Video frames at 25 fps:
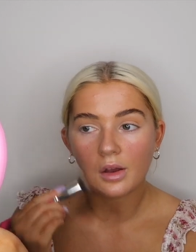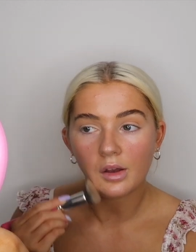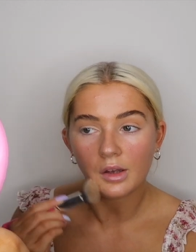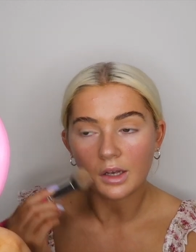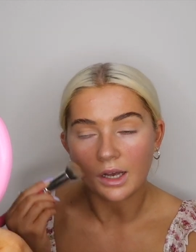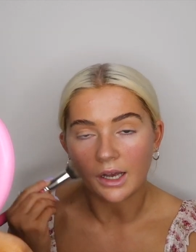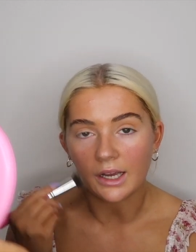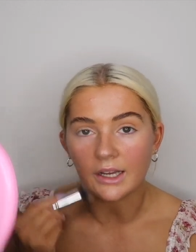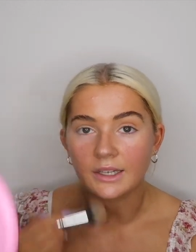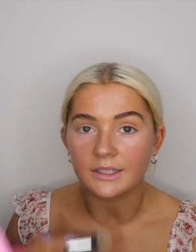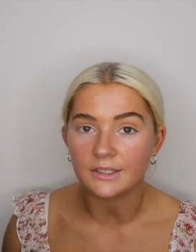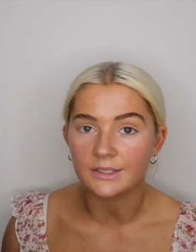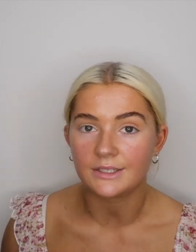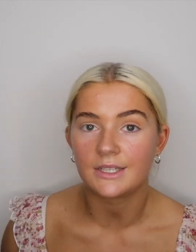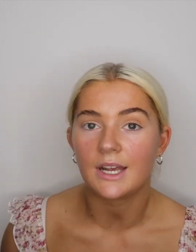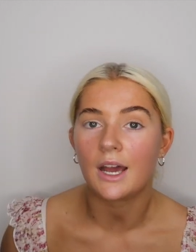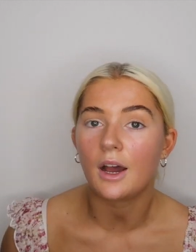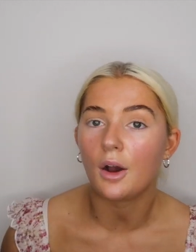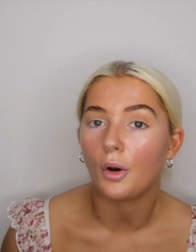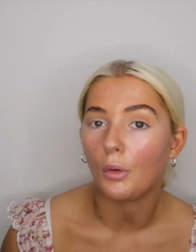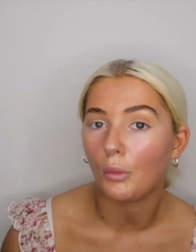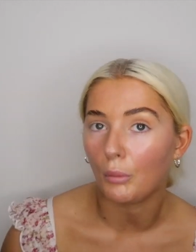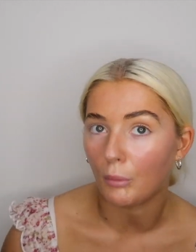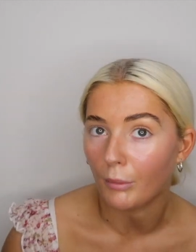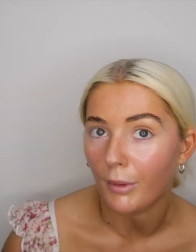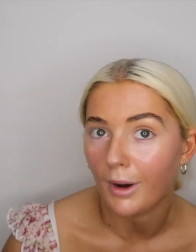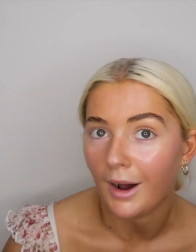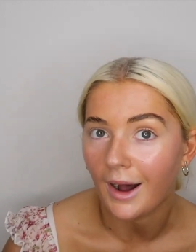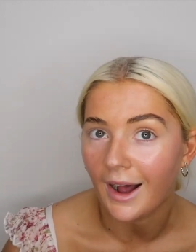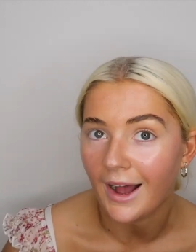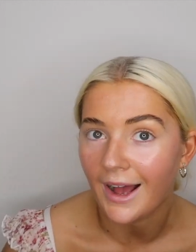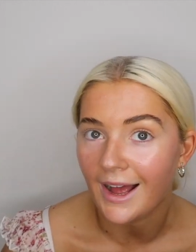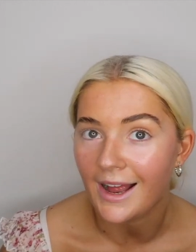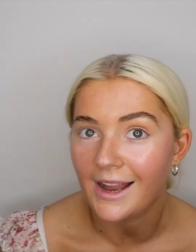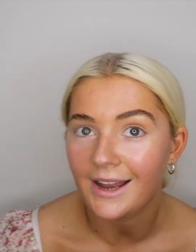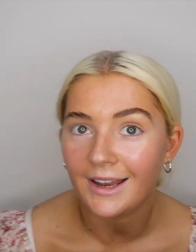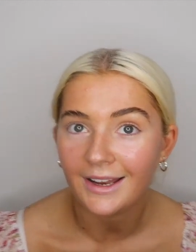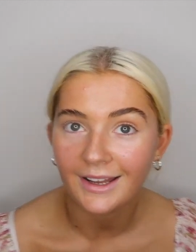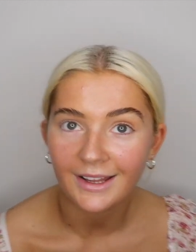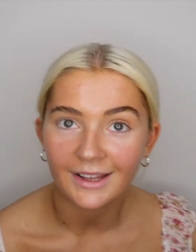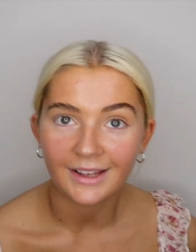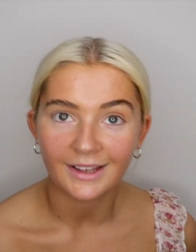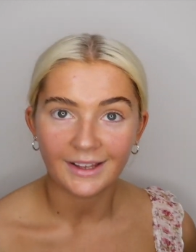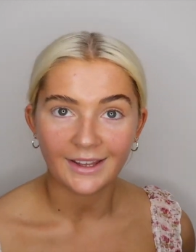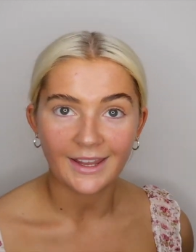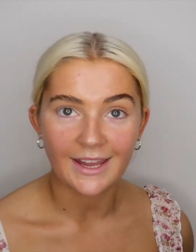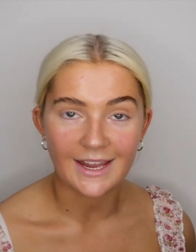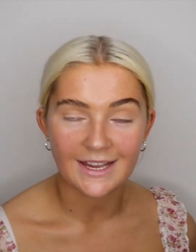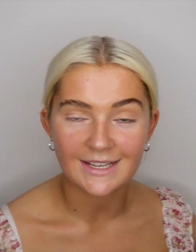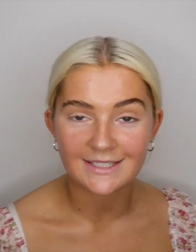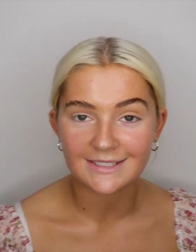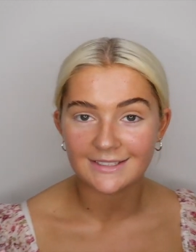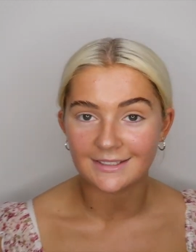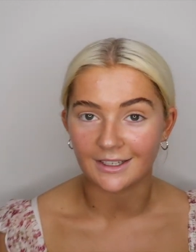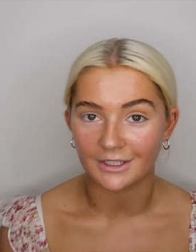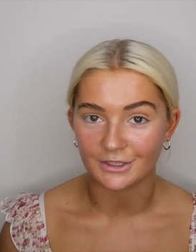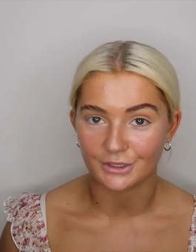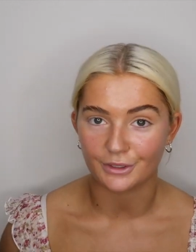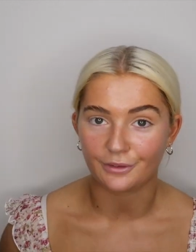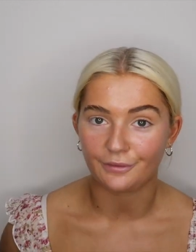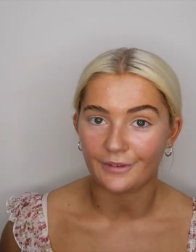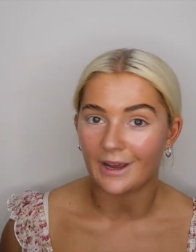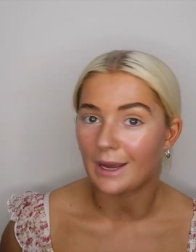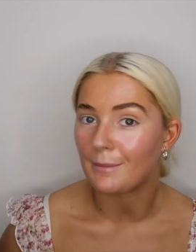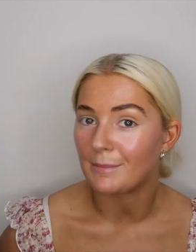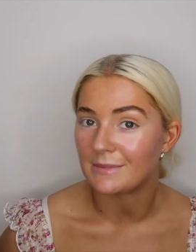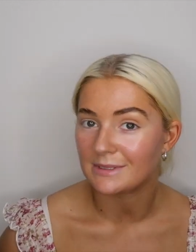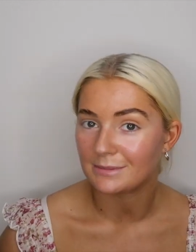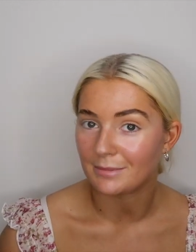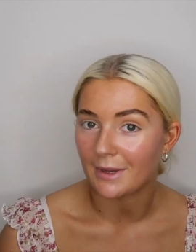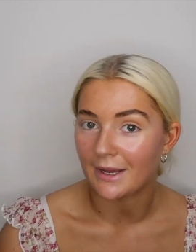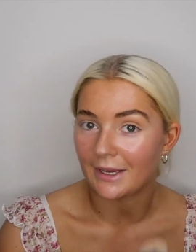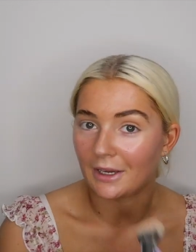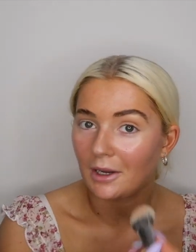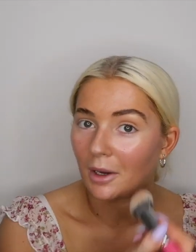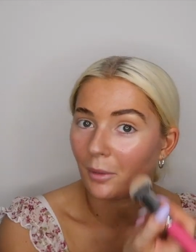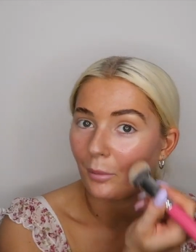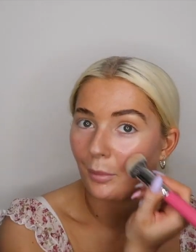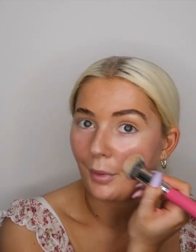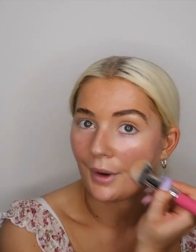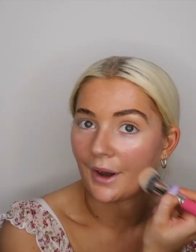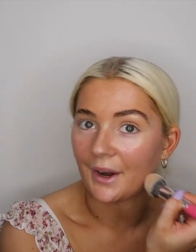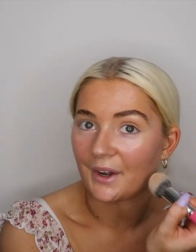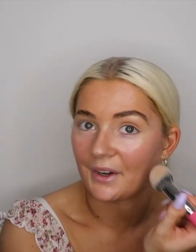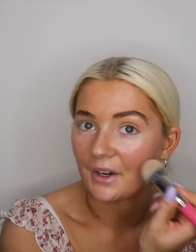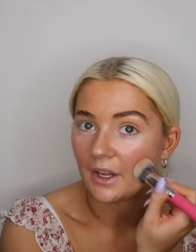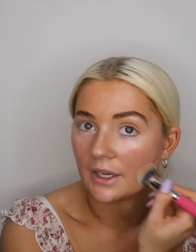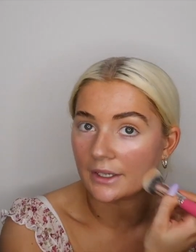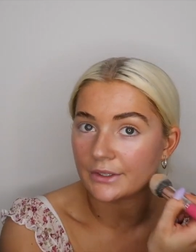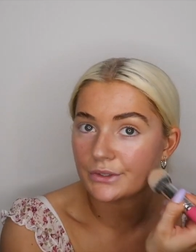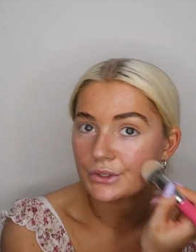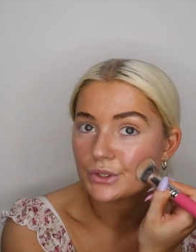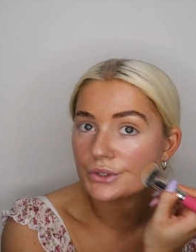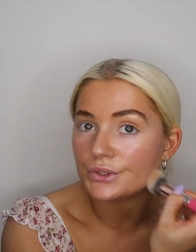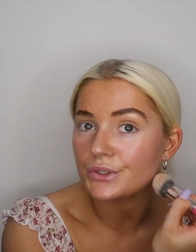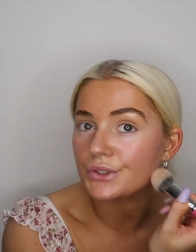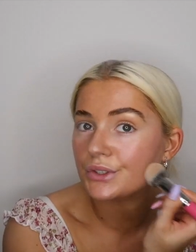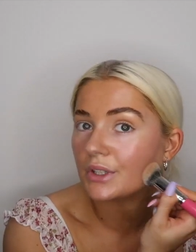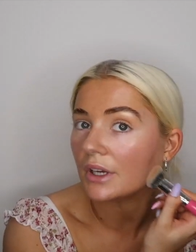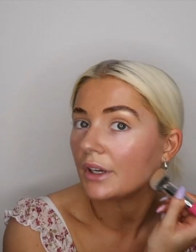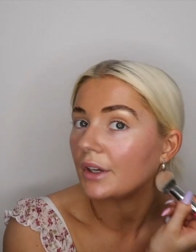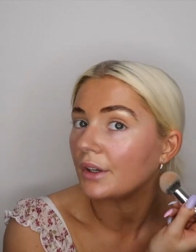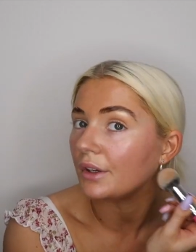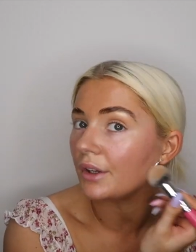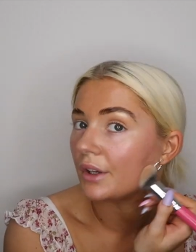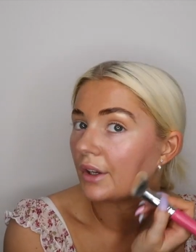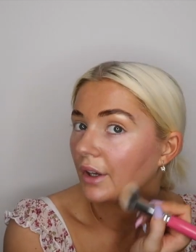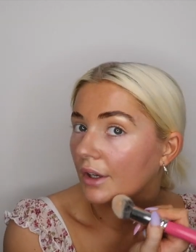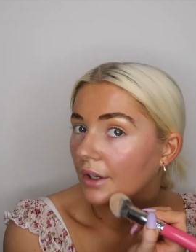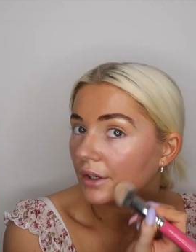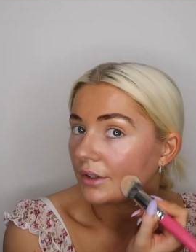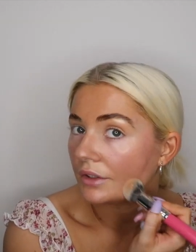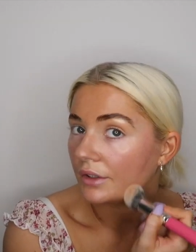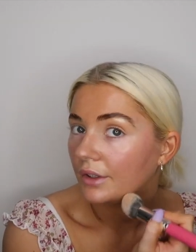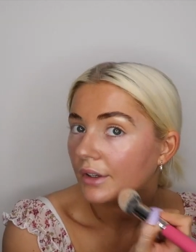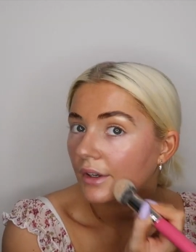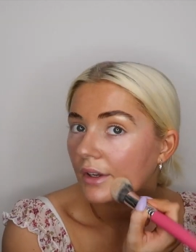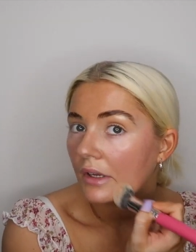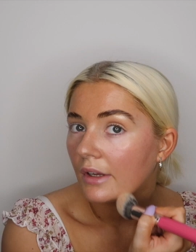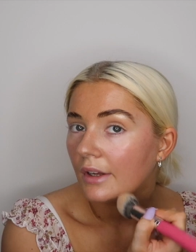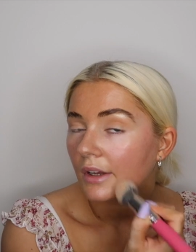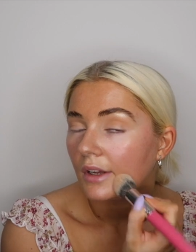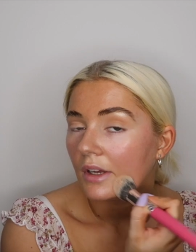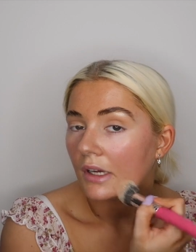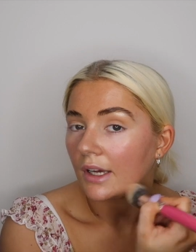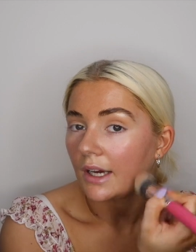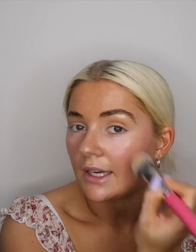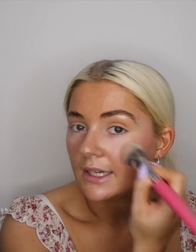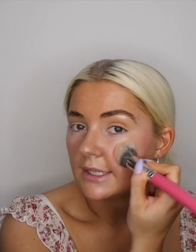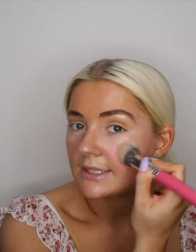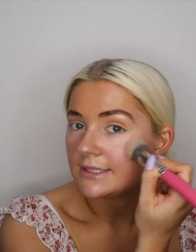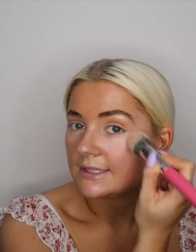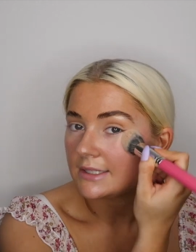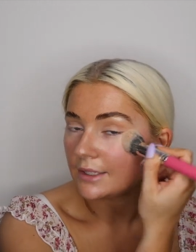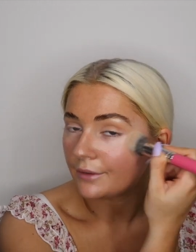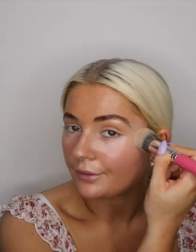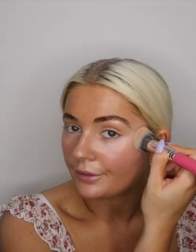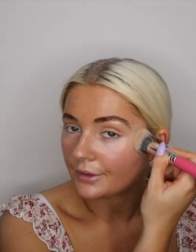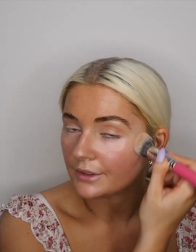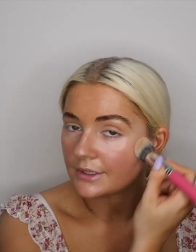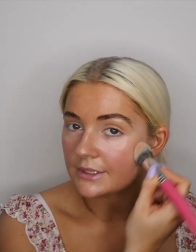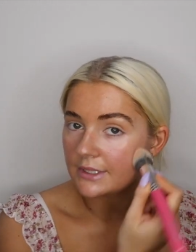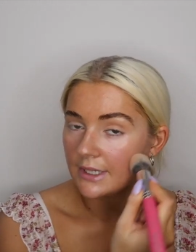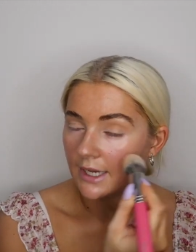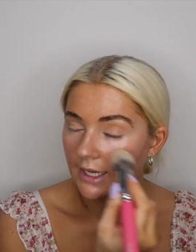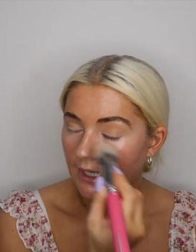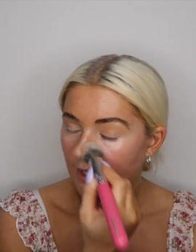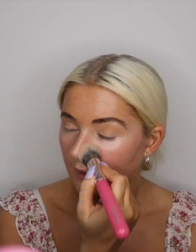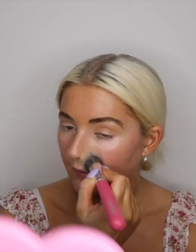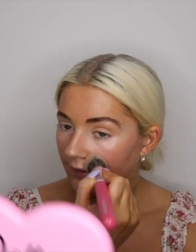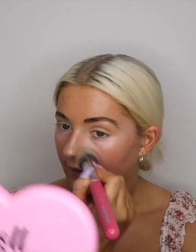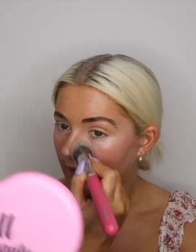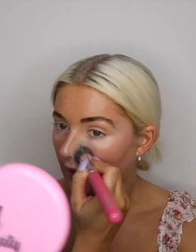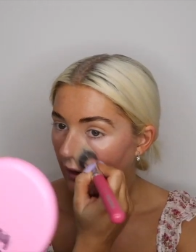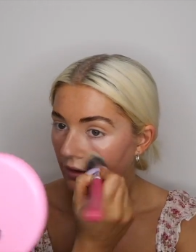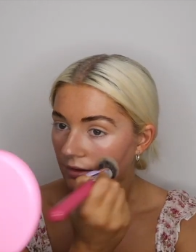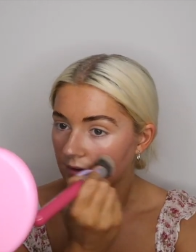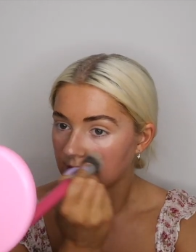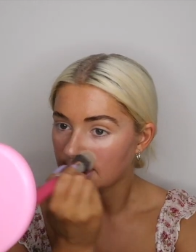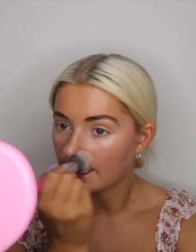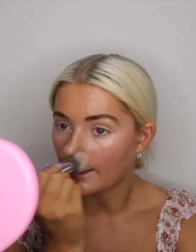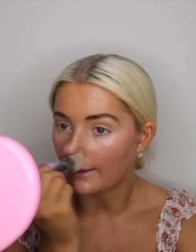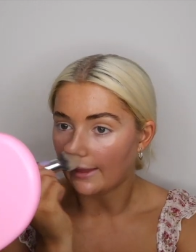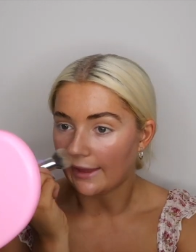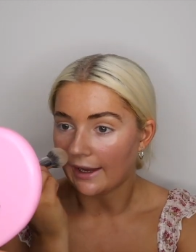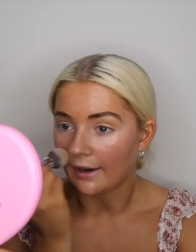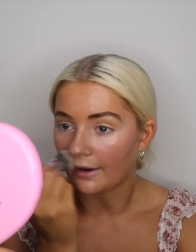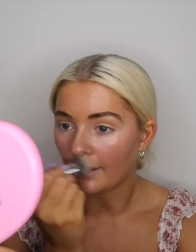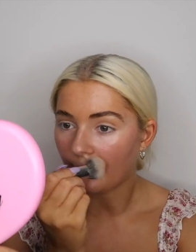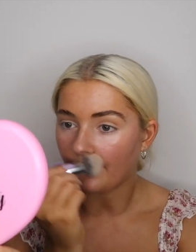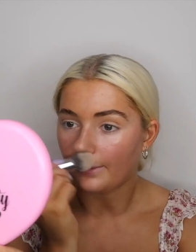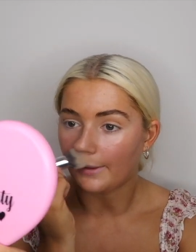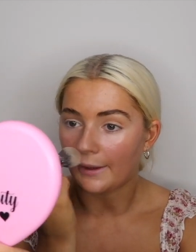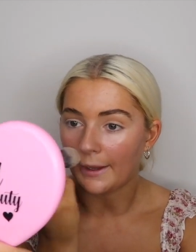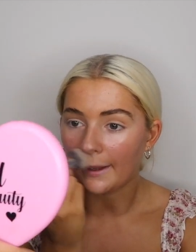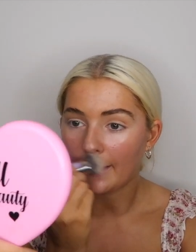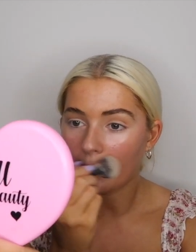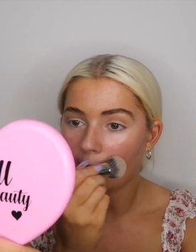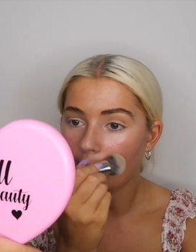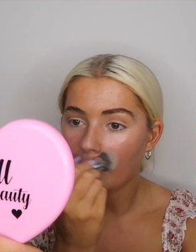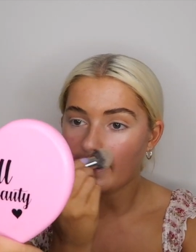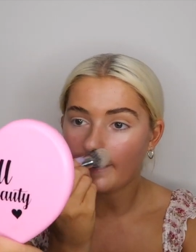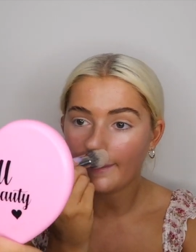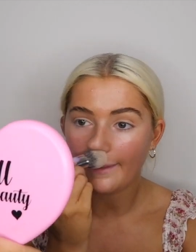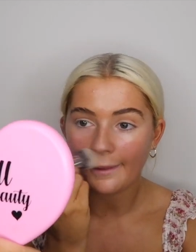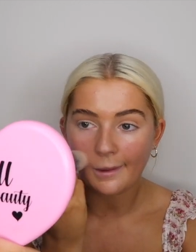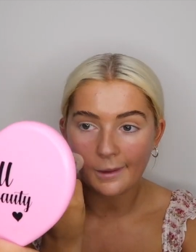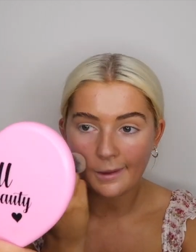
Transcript: I can tell why it's such a famous makeup brand. Like, it's just so good, and it's different to anything else out there, I think.